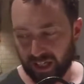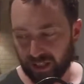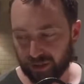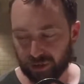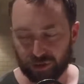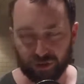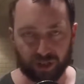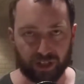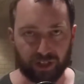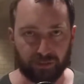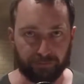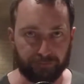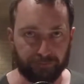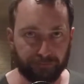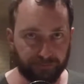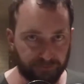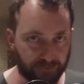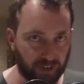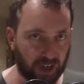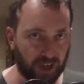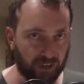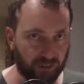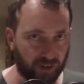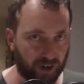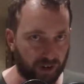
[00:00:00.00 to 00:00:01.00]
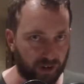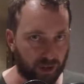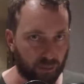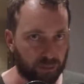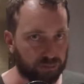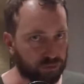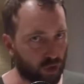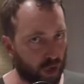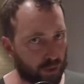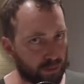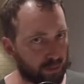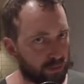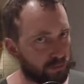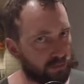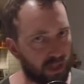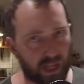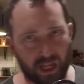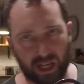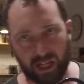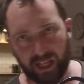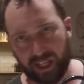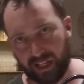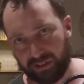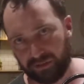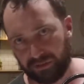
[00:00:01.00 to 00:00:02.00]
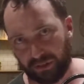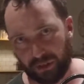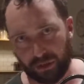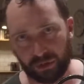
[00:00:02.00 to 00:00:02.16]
trying to figure out a problem that I have